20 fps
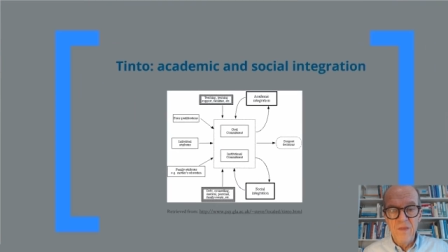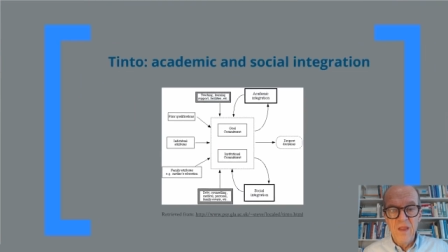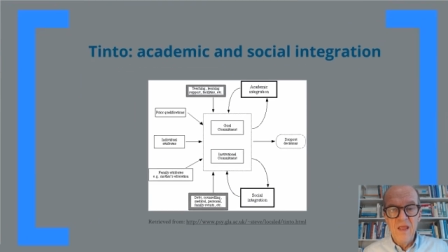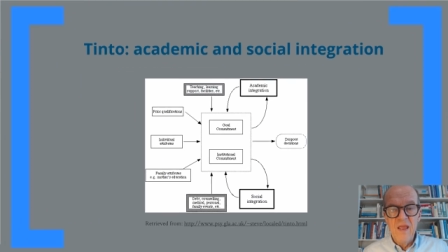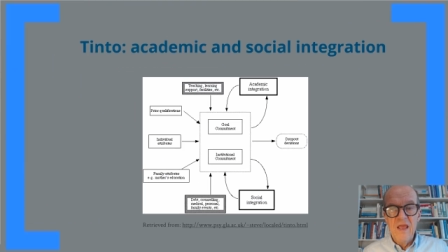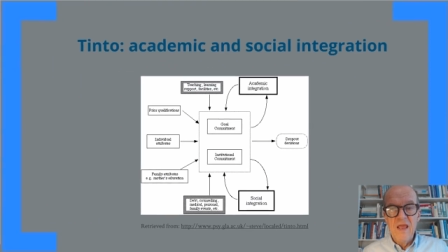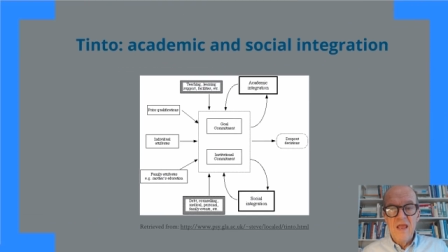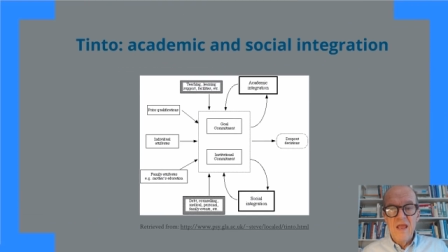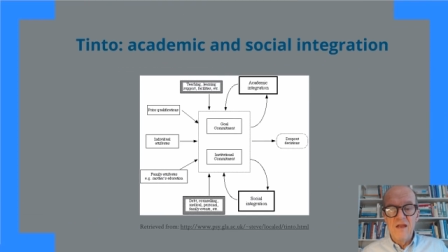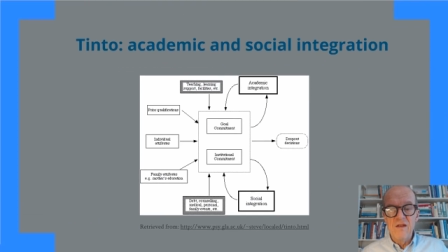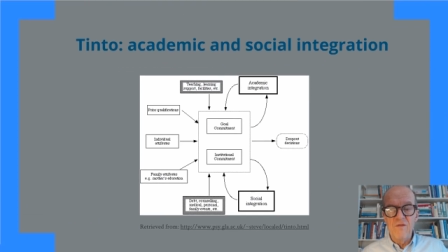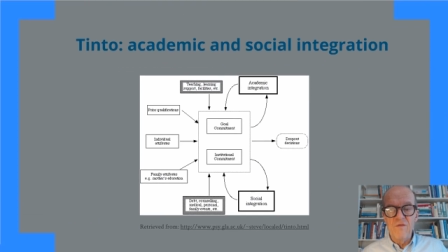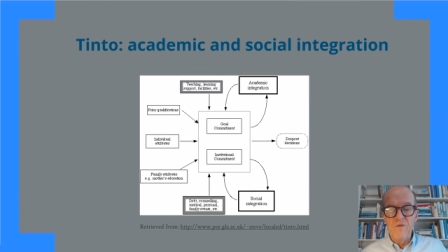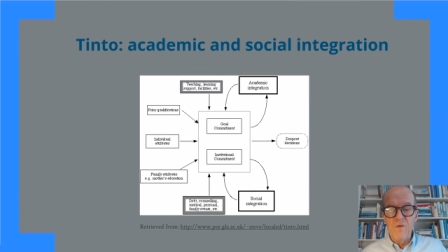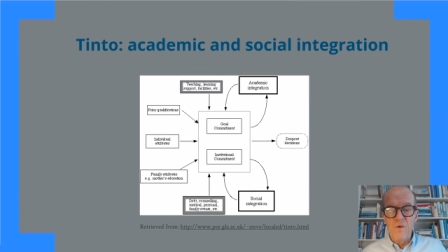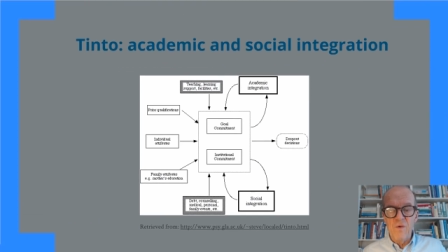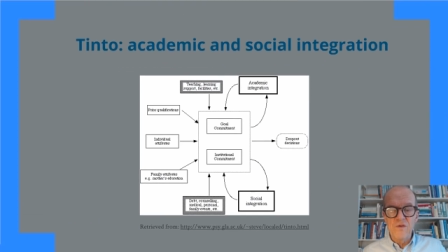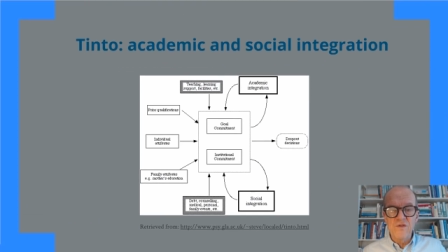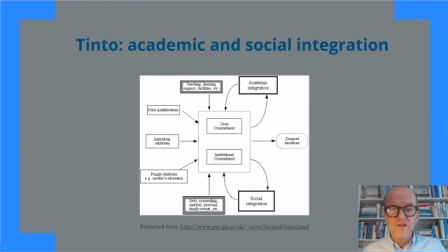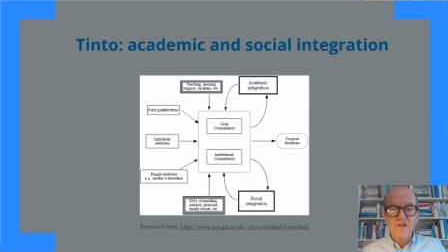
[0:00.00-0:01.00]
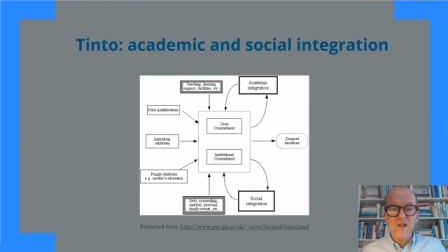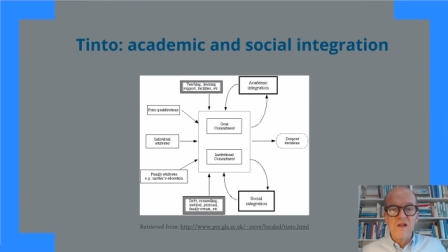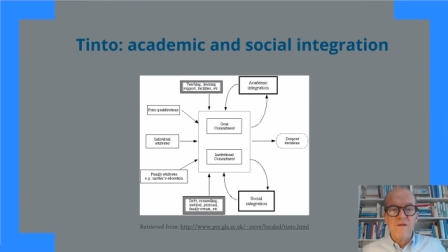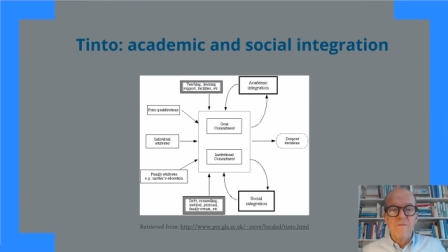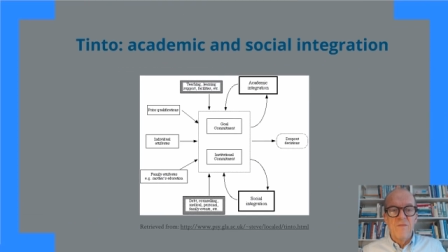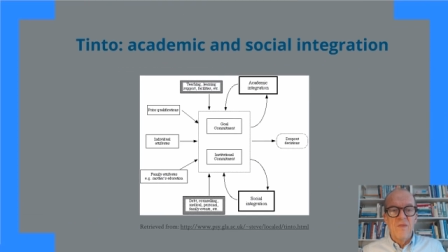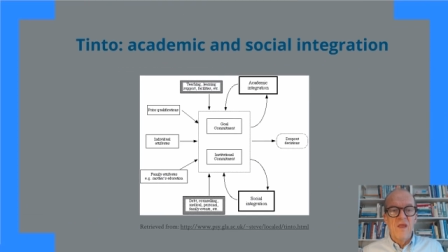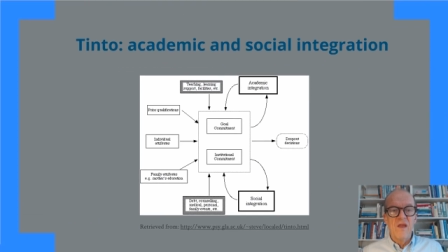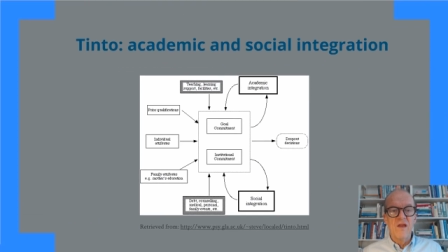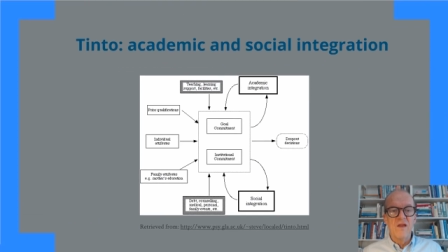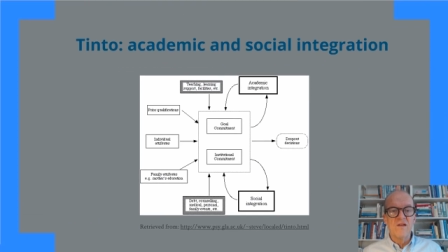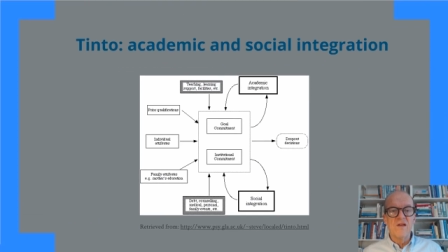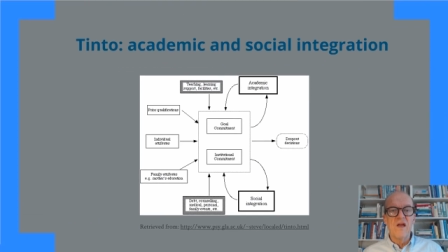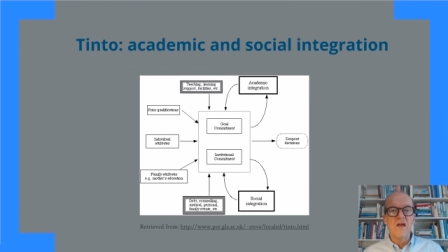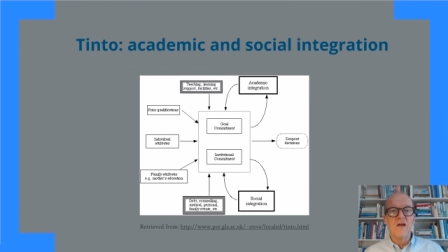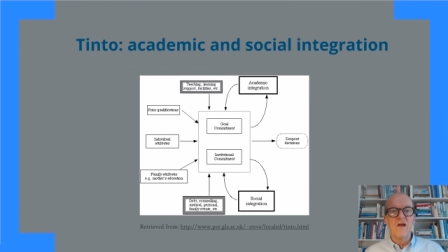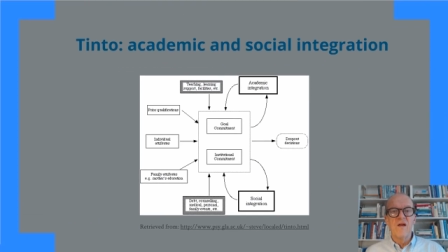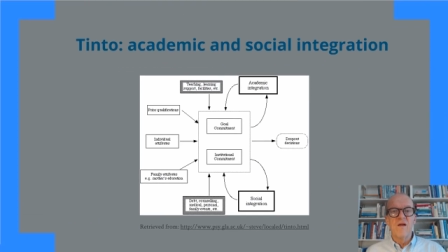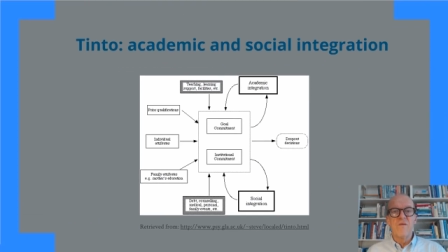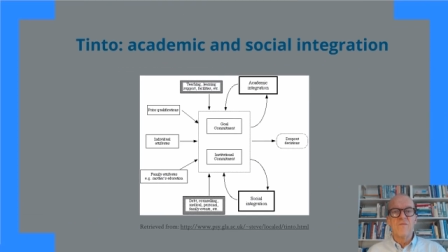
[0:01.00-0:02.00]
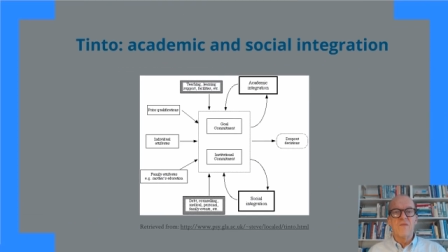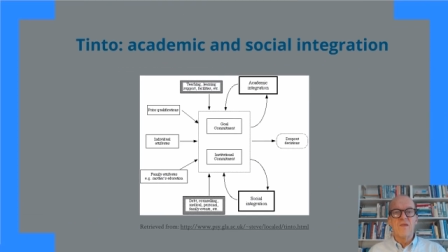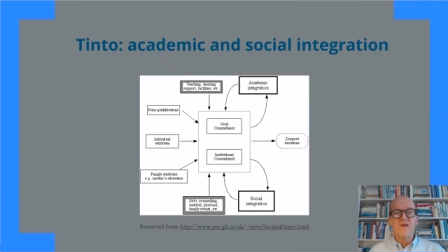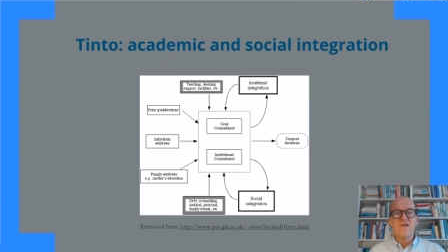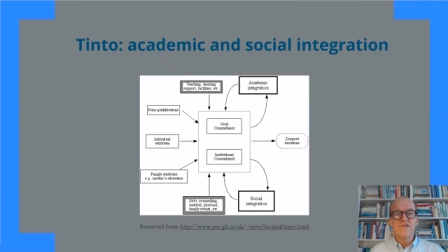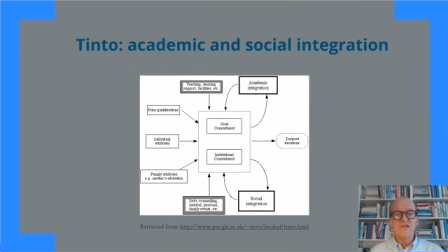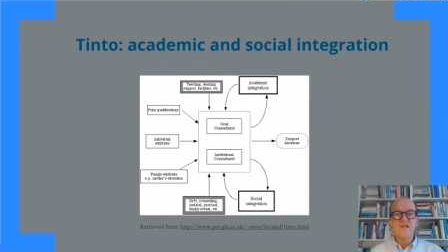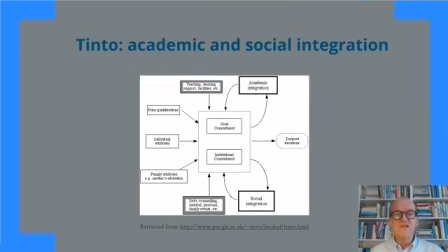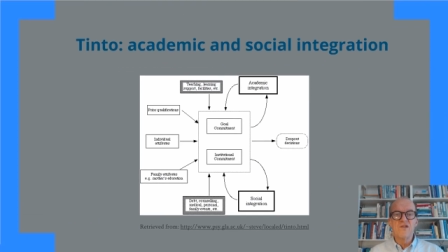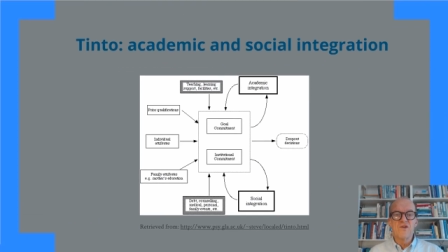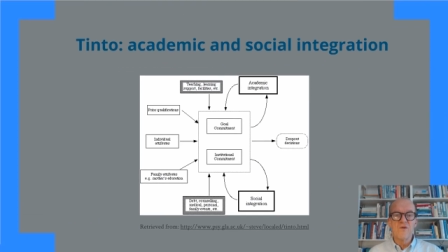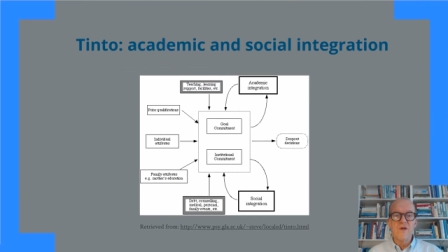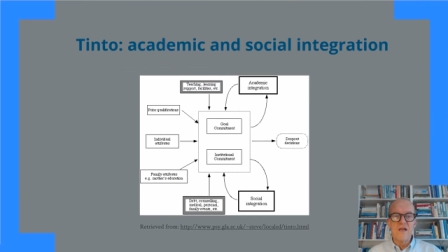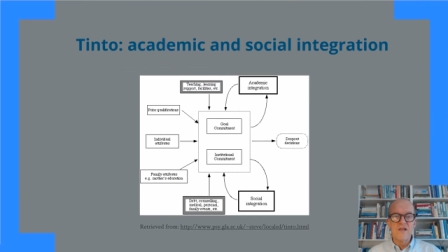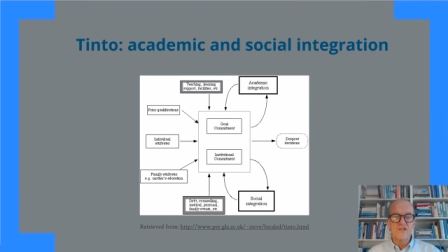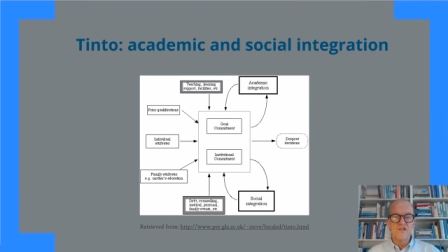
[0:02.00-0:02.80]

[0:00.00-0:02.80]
And of course, Tinto has to be